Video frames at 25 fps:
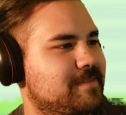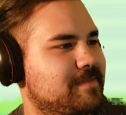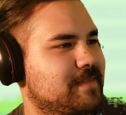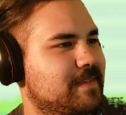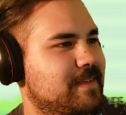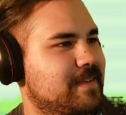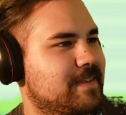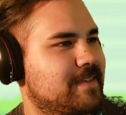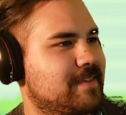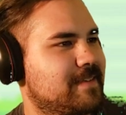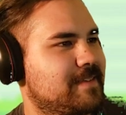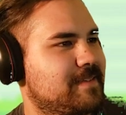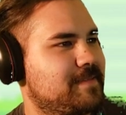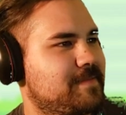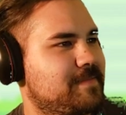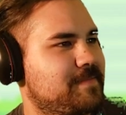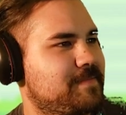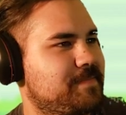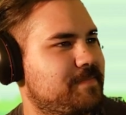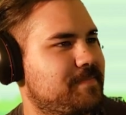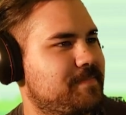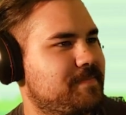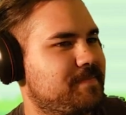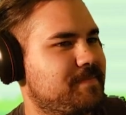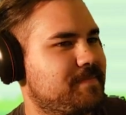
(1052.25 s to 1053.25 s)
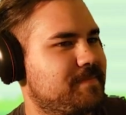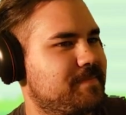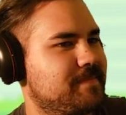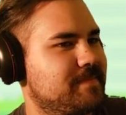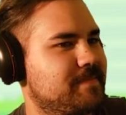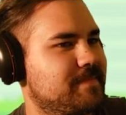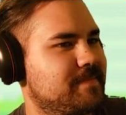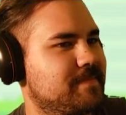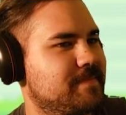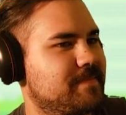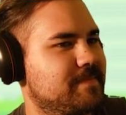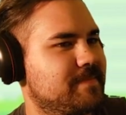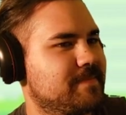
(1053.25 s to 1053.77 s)

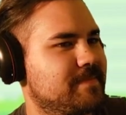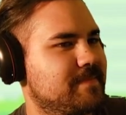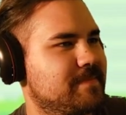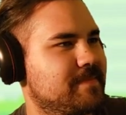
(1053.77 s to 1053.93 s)
No one is speaking in this clip.